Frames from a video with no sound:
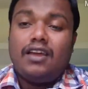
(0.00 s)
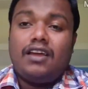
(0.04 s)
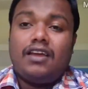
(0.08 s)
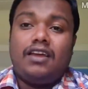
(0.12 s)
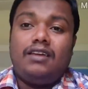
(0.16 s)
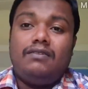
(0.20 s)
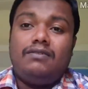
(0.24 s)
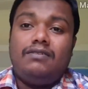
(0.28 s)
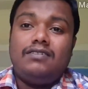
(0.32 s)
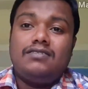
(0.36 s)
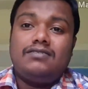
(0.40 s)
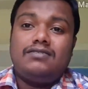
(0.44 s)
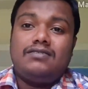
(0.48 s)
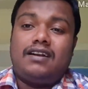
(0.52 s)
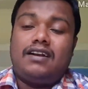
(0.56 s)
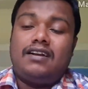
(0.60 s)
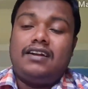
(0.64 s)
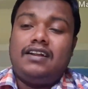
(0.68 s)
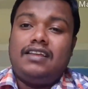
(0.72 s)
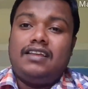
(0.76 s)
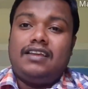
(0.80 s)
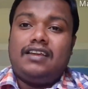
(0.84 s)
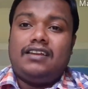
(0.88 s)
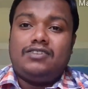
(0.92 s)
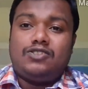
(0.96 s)
he was
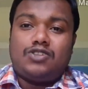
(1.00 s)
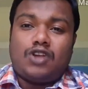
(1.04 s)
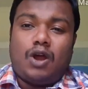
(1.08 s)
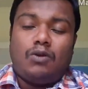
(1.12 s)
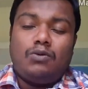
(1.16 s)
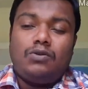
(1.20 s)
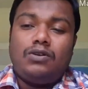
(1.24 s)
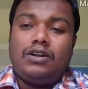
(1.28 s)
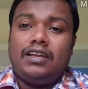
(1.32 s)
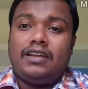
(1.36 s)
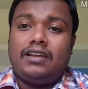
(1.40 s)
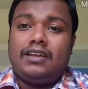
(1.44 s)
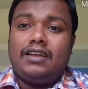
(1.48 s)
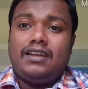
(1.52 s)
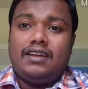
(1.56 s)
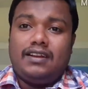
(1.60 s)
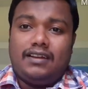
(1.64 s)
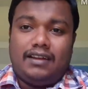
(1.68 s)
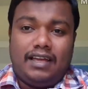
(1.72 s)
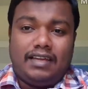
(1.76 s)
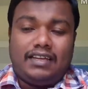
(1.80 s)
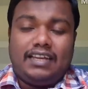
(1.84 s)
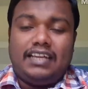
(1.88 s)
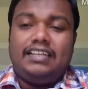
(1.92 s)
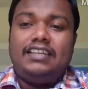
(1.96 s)
running and shouting
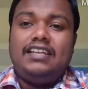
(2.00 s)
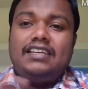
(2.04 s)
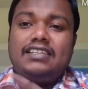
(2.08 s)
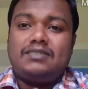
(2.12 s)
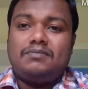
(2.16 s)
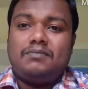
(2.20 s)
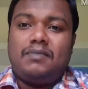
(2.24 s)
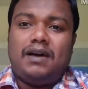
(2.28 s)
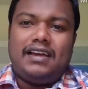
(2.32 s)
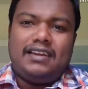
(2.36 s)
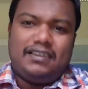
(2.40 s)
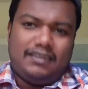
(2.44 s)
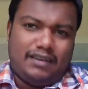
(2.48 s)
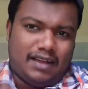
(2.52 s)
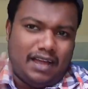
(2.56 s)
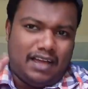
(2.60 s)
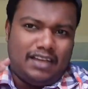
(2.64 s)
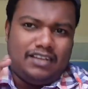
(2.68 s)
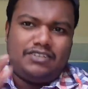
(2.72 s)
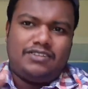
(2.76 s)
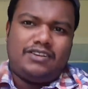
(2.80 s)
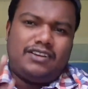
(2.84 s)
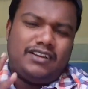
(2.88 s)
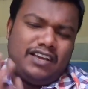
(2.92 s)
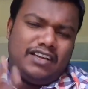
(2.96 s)
like, "It is mine, I
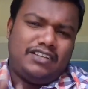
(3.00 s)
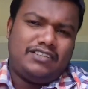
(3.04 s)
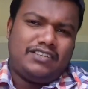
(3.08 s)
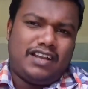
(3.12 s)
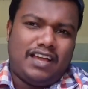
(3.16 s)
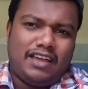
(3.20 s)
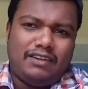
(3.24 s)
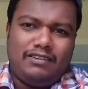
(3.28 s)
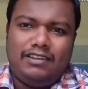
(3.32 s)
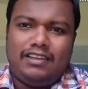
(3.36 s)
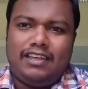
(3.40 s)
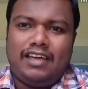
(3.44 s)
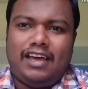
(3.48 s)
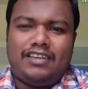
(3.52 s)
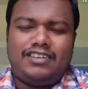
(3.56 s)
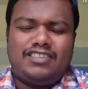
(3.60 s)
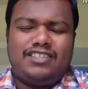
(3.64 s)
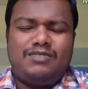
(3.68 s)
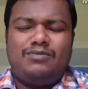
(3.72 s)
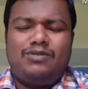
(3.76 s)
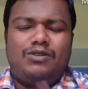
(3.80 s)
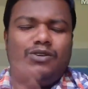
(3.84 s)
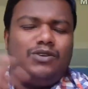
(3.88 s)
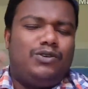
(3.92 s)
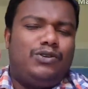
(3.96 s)
will catch
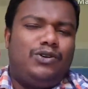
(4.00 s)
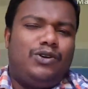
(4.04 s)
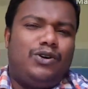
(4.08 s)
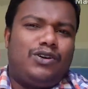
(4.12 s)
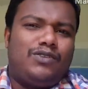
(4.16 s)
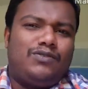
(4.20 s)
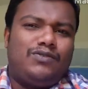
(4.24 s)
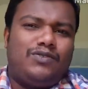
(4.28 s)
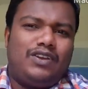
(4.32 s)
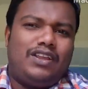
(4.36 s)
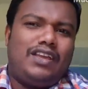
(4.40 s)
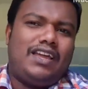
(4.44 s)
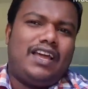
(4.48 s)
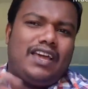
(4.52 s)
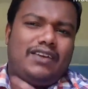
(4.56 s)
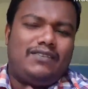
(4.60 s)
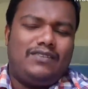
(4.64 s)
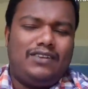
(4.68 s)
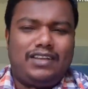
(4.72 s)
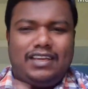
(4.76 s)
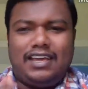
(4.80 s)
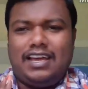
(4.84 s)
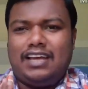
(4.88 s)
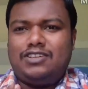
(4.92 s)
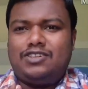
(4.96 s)
the ball, you don't worry, I
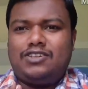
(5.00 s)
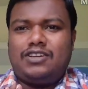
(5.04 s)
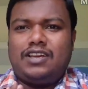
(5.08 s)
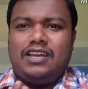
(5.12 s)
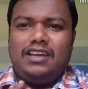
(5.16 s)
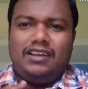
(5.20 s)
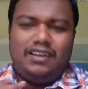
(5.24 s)
will catch."